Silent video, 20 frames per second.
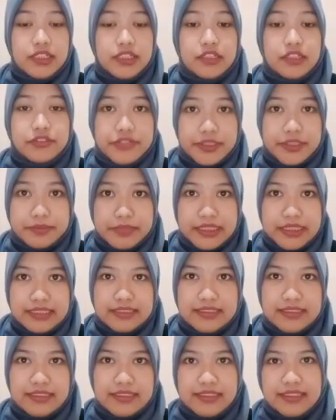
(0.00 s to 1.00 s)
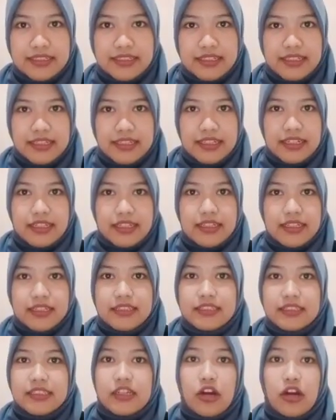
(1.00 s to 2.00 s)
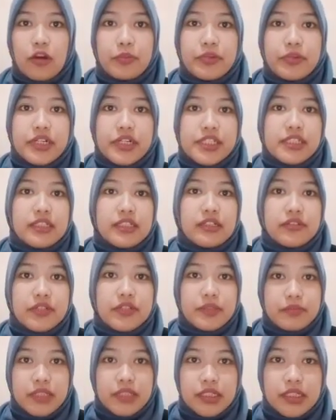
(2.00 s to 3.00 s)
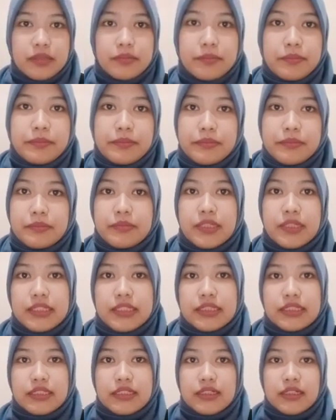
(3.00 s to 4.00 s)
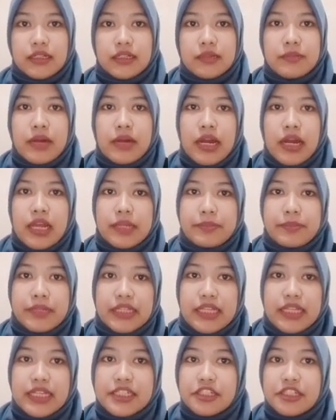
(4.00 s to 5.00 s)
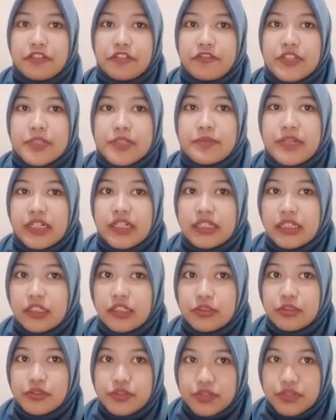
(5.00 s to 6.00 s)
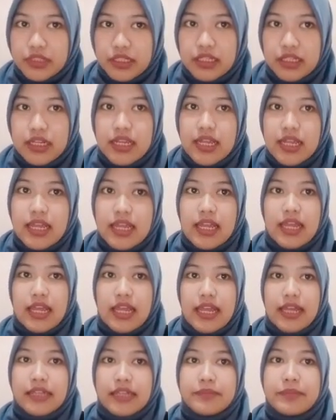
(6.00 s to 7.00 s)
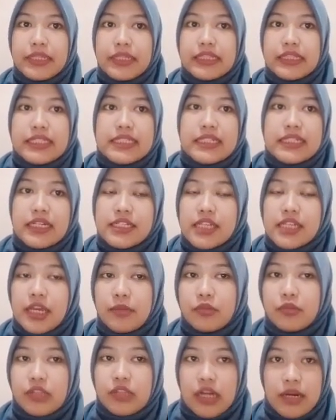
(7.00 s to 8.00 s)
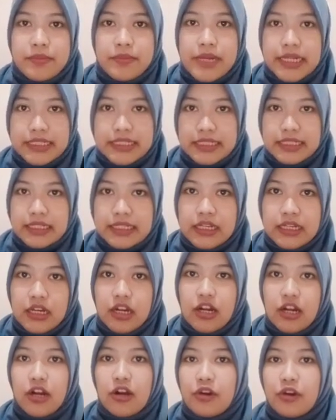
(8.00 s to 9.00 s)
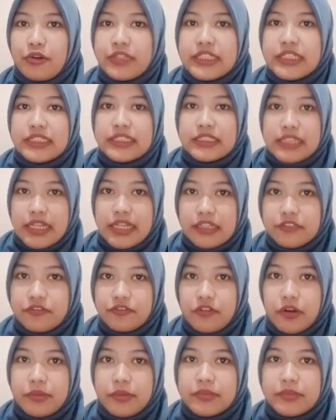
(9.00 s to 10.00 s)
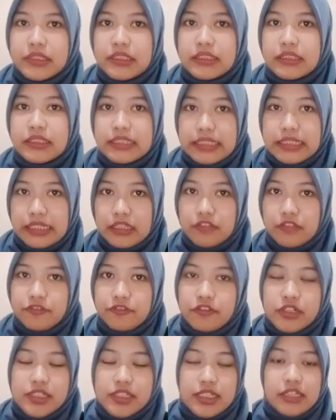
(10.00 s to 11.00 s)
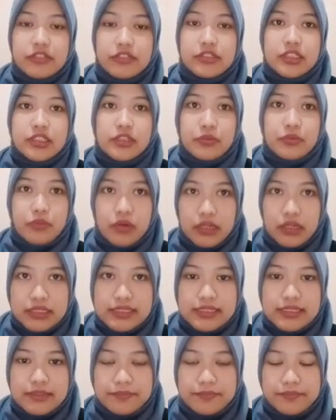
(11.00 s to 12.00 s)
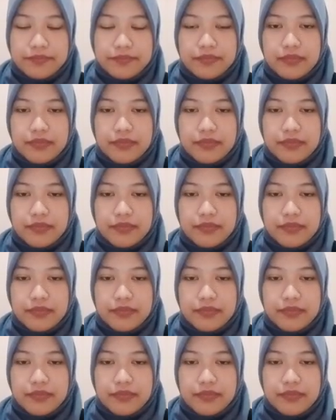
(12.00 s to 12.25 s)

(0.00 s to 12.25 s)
of the agreement. The cooperation agreement made by PT Asian West Marine Industry and PT Sinar Jayapura Abadi originate from the need for security works.